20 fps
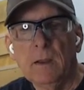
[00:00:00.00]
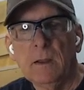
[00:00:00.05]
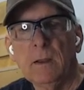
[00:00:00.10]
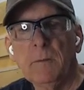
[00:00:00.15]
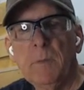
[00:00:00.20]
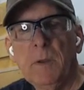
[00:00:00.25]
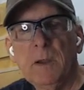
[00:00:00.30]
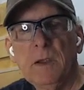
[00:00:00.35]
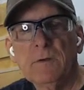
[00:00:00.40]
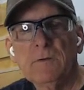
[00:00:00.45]

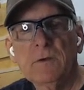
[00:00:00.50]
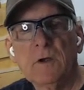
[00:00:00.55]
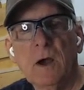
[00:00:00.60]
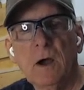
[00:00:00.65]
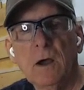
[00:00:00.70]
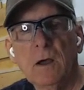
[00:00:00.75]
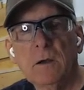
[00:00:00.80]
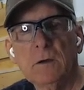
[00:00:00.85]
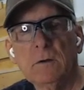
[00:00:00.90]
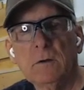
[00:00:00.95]
the biggest
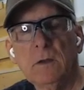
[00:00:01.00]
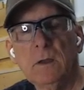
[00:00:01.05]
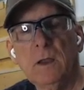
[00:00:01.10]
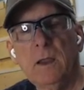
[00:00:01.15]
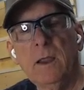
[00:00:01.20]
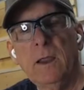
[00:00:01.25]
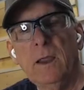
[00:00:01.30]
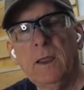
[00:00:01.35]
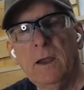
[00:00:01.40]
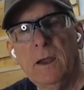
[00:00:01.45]
con,
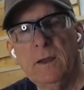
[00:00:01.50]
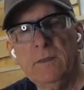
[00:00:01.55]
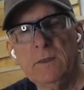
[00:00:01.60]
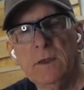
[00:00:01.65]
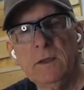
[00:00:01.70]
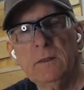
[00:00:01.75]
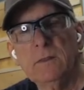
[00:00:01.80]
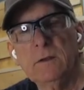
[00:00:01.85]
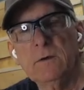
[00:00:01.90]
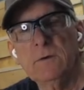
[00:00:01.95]
and I
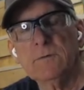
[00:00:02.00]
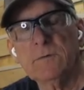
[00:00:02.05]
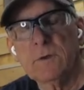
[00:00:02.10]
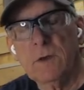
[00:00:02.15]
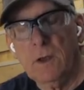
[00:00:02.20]
think there's